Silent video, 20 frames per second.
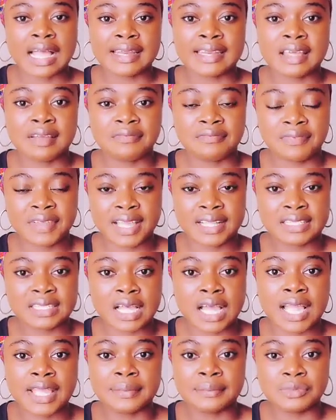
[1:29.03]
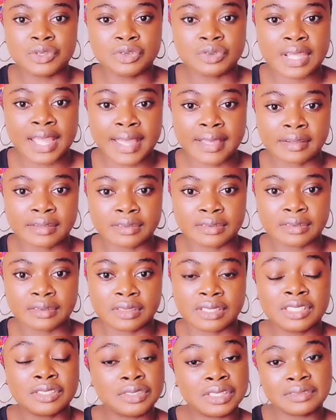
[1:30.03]
and affect our immune health.
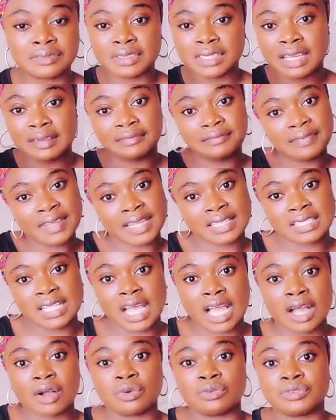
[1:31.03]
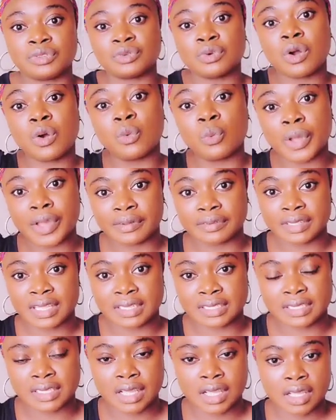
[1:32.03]
It could even affect our overall
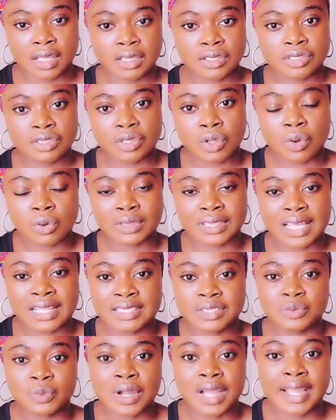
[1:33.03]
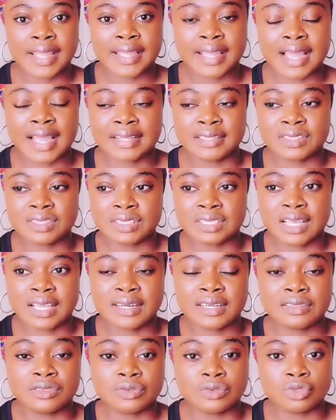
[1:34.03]
wellness. So that's why I
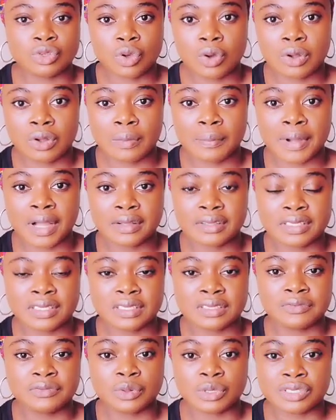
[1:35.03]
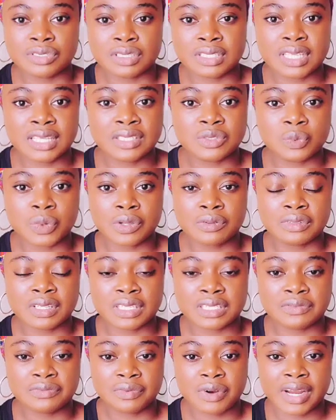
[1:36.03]
decided to talk about it for today's
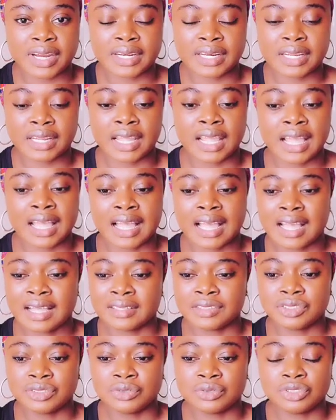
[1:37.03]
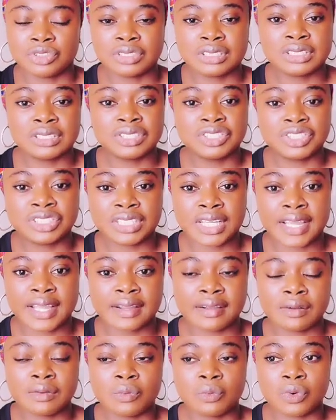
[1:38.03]
Wellness Friday, and you know, just
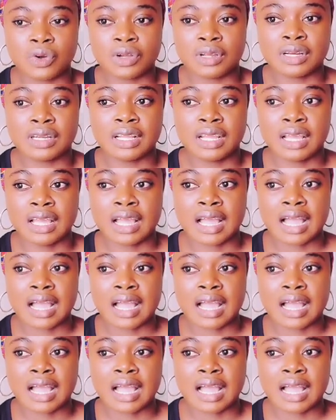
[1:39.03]
share what